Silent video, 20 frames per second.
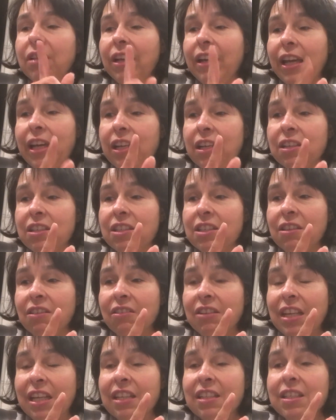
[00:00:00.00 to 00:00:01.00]
And until
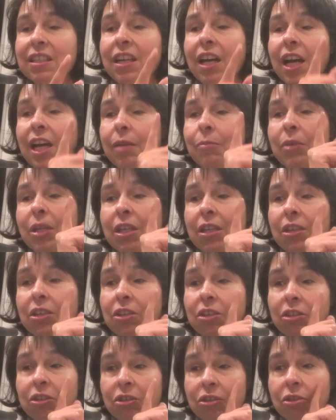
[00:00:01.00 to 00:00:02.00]
next time,
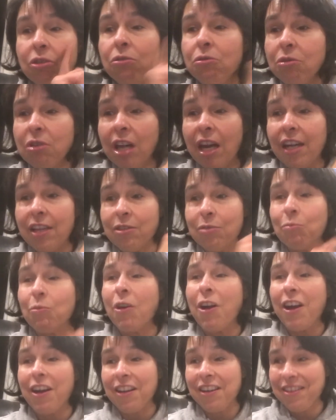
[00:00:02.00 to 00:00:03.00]
you guys
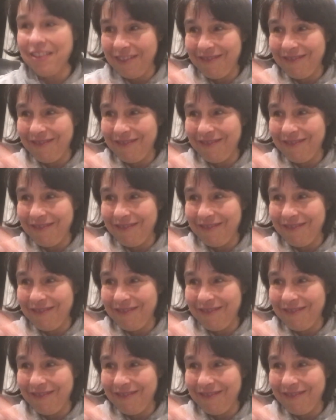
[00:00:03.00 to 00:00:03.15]
rock.